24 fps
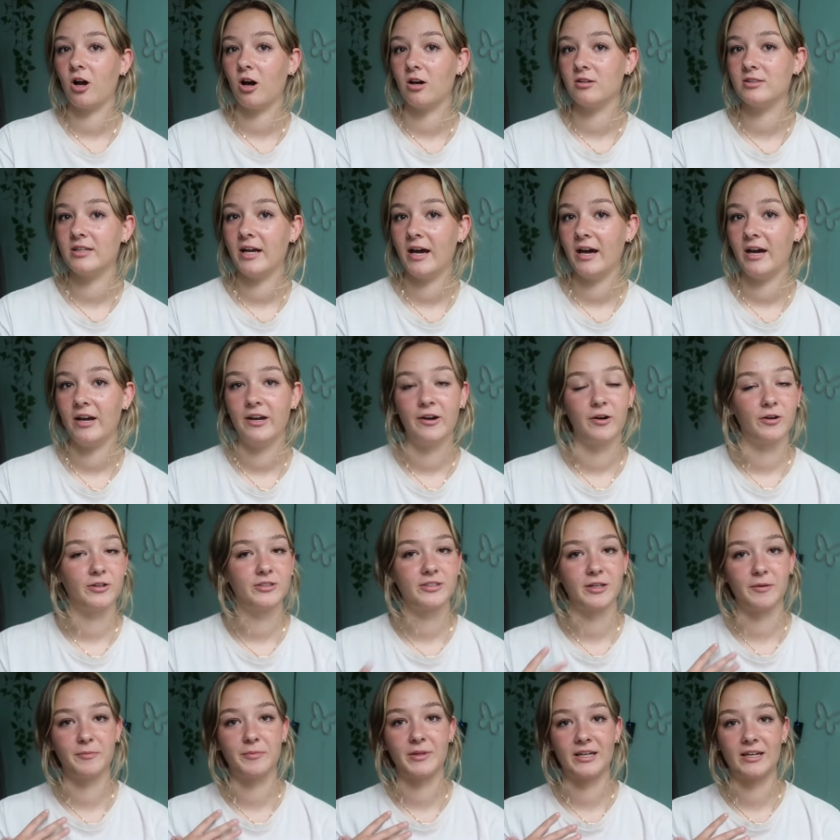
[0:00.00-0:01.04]
all day or
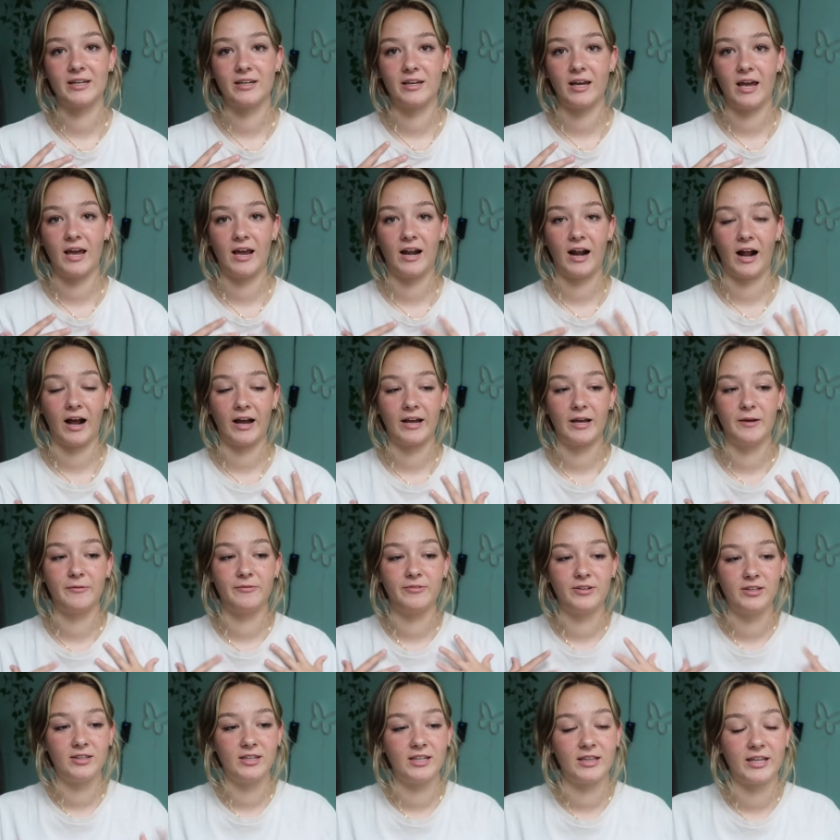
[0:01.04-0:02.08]
something, and I am
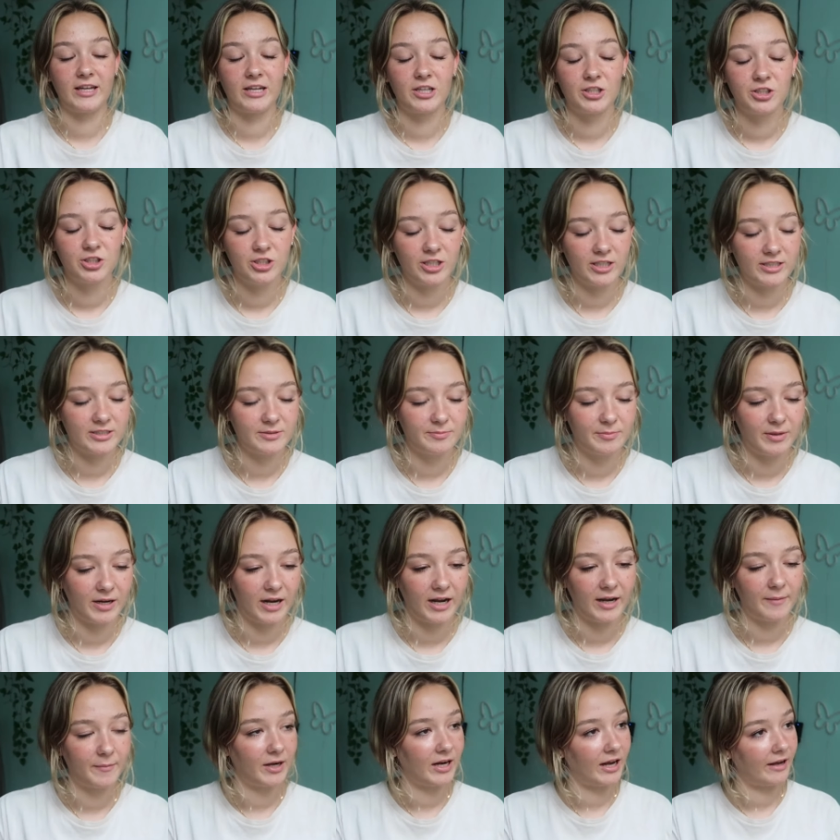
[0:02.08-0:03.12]
feeling like shit, but I
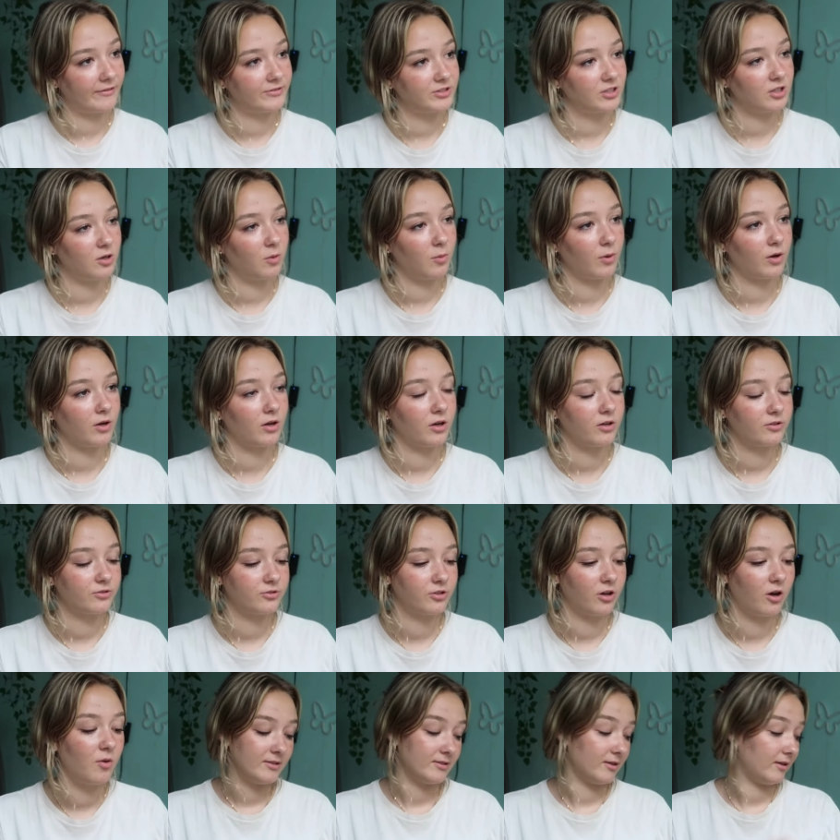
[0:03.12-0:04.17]
am going to have to go to work.
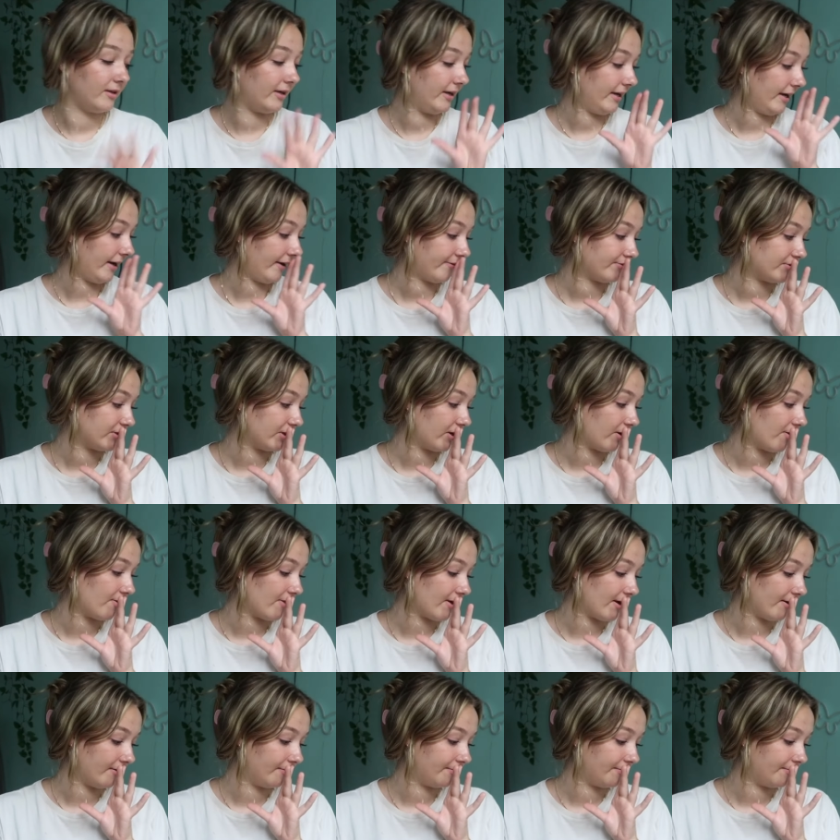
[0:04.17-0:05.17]
So until I have to go there,